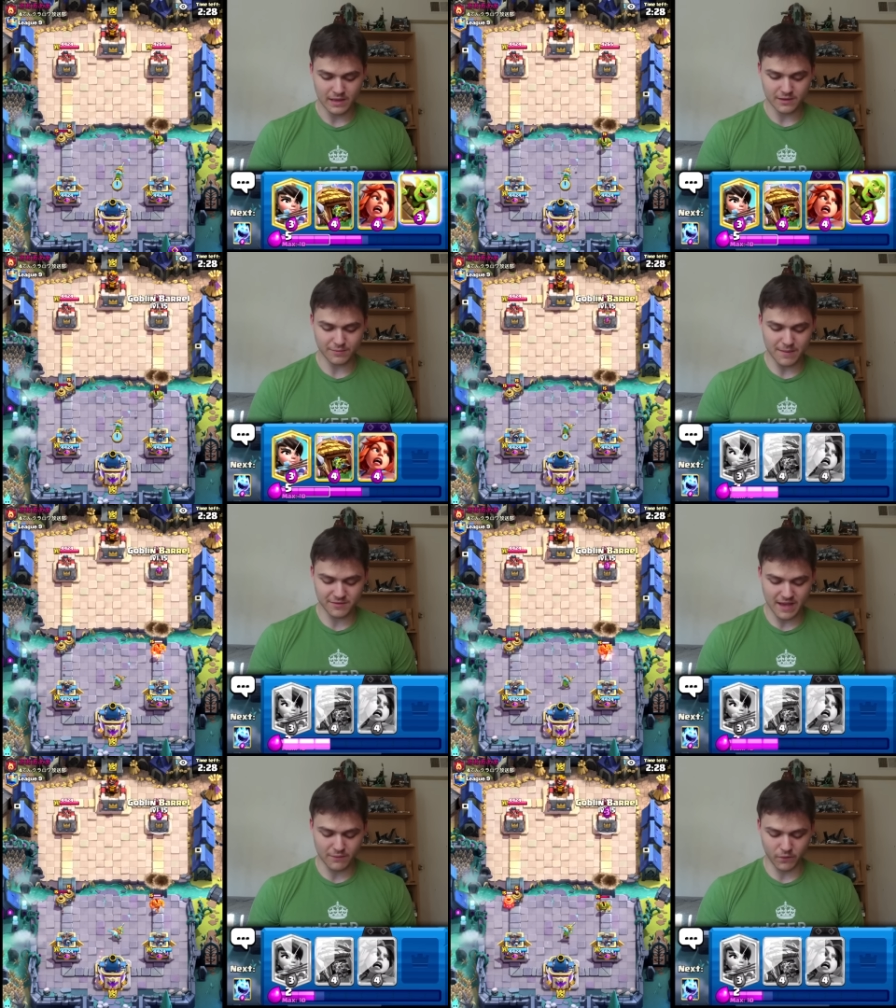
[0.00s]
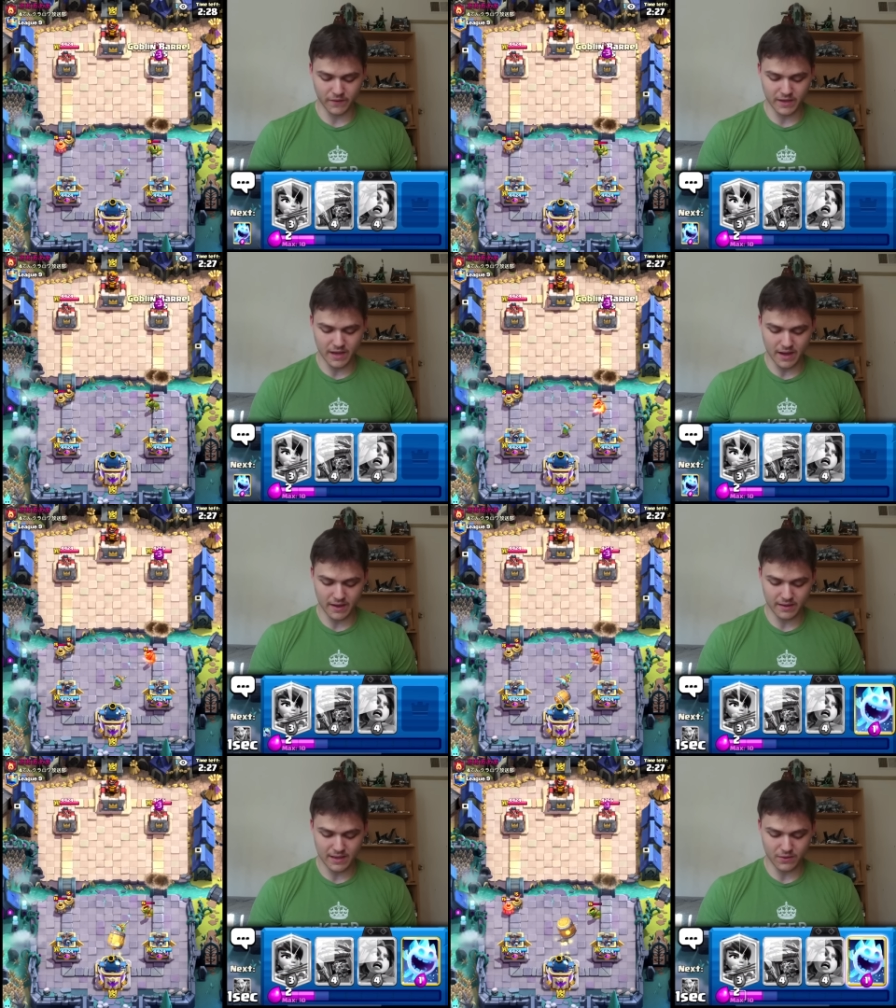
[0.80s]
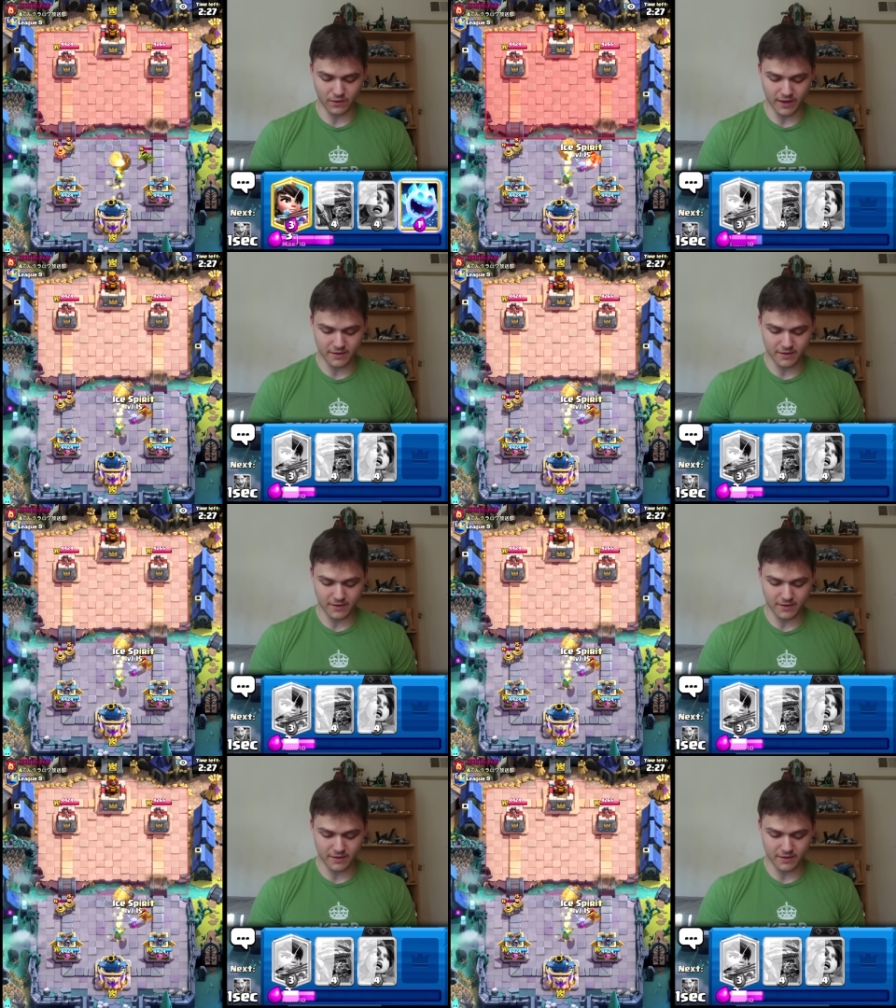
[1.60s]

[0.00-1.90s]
Sometimes they have only either like,